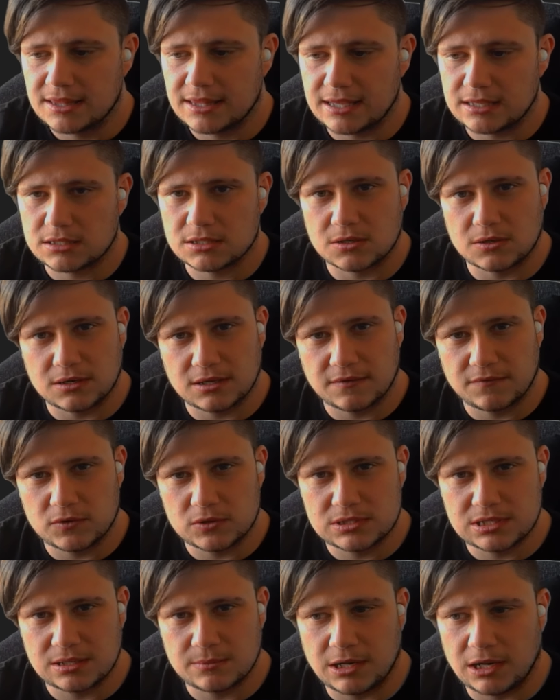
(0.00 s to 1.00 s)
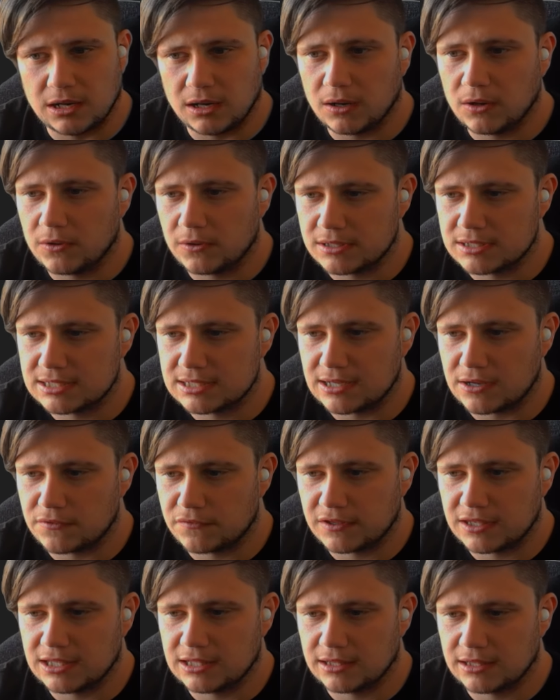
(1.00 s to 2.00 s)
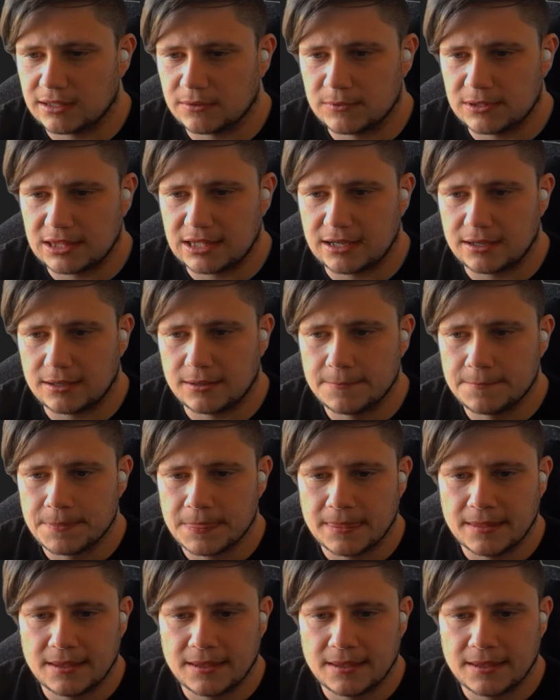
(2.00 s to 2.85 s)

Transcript: That's going to give your team a lot of self-healing with that.